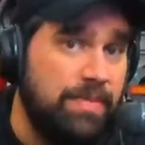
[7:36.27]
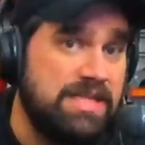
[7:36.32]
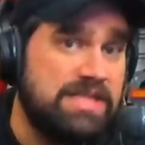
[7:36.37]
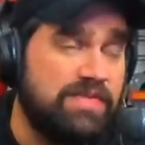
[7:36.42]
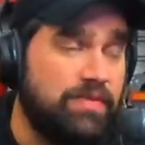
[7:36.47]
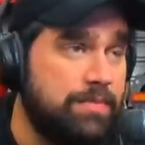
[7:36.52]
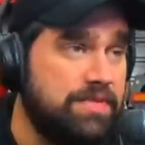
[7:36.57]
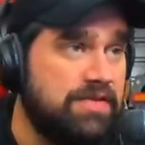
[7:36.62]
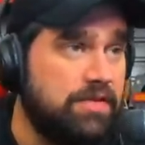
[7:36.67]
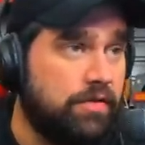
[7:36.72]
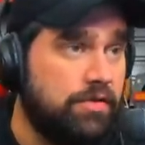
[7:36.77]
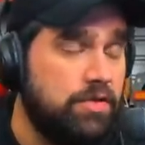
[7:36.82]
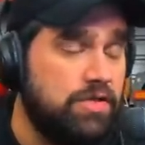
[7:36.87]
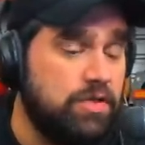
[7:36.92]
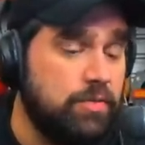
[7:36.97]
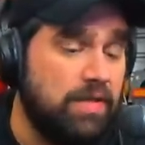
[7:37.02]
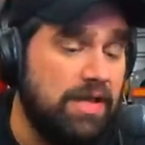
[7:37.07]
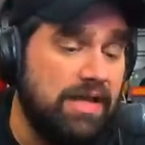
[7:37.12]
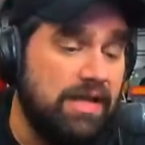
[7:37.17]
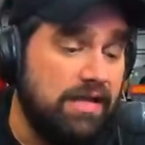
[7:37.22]
a piece of them still on
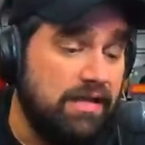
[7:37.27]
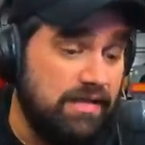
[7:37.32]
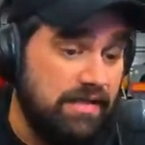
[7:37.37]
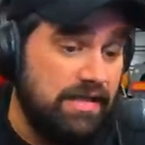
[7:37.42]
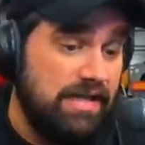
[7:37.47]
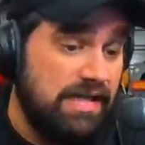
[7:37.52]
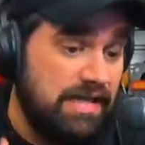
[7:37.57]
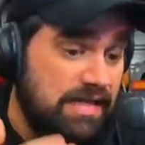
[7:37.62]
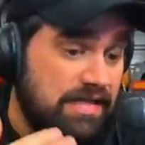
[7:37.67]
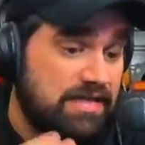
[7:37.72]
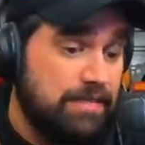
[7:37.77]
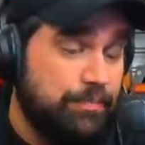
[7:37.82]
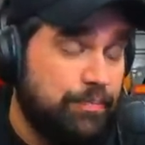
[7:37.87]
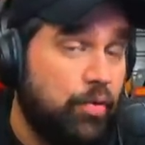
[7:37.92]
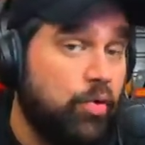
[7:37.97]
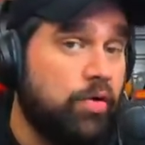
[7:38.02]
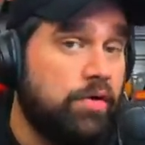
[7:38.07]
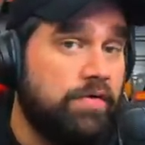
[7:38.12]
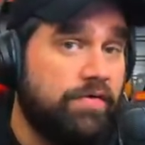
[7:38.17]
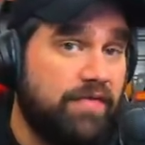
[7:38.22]
YouTube. It's
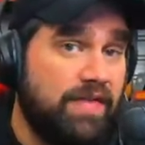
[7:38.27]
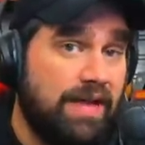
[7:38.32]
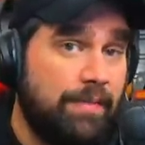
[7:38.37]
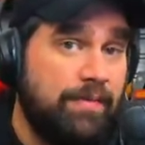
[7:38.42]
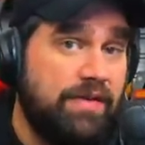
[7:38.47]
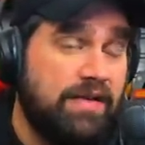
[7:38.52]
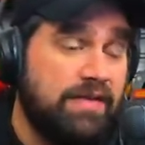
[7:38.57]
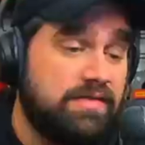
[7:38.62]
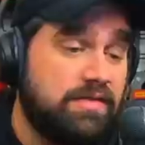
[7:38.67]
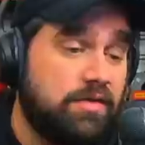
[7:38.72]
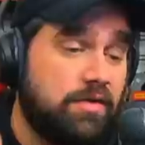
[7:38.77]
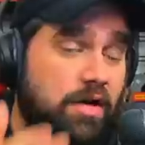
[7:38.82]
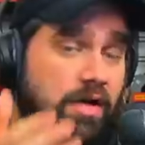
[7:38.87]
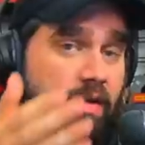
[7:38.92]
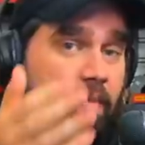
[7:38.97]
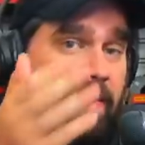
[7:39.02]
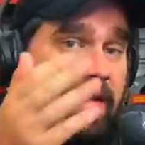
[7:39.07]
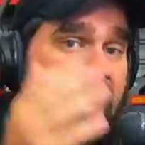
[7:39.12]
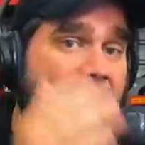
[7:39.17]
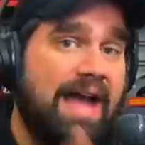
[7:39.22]
important for that because there are
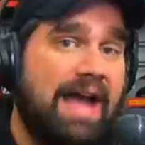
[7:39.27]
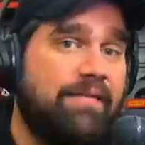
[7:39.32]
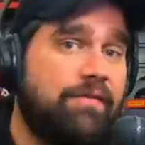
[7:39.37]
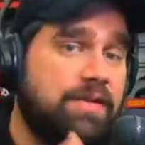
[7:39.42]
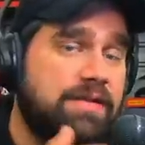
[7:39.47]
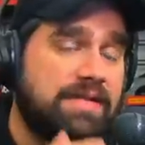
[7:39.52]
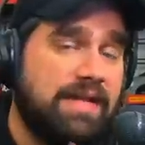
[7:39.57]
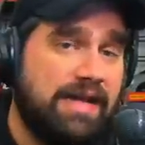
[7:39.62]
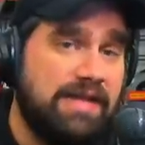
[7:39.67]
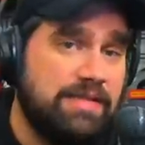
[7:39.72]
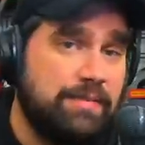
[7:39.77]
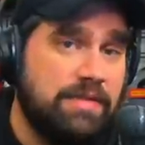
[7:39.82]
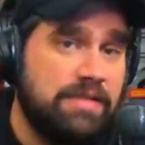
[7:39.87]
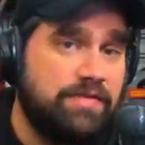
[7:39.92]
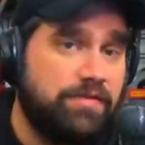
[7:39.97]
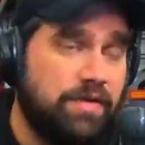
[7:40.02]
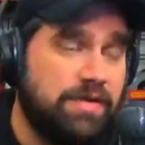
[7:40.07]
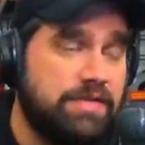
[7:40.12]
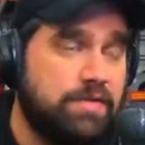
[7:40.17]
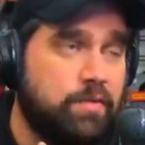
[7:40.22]
going to be
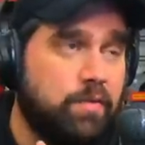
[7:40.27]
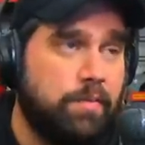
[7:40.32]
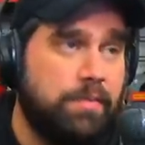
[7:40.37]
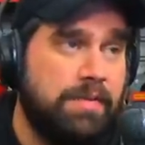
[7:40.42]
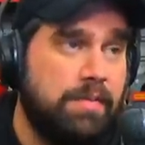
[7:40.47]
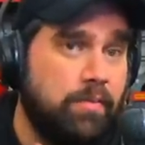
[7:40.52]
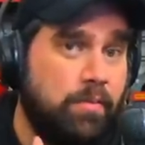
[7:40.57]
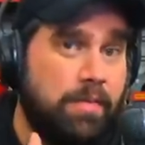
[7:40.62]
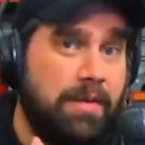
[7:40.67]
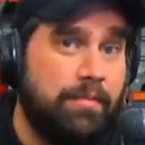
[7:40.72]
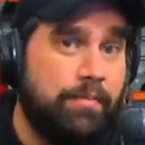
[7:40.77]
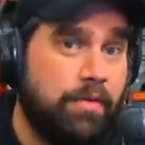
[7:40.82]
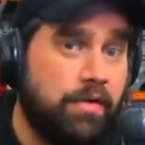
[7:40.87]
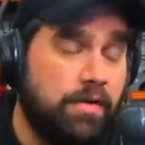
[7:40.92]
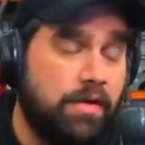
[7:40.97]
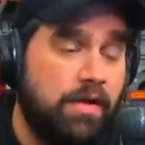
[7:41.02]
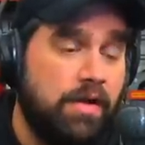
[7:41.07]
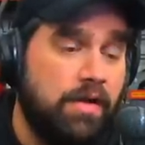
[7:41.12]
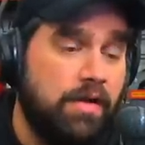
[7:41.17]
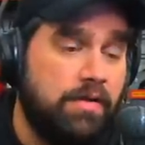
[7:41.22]
advertisements for us to be
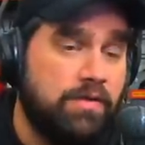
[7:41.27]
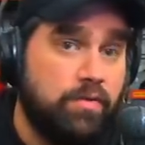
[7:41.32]
remembered,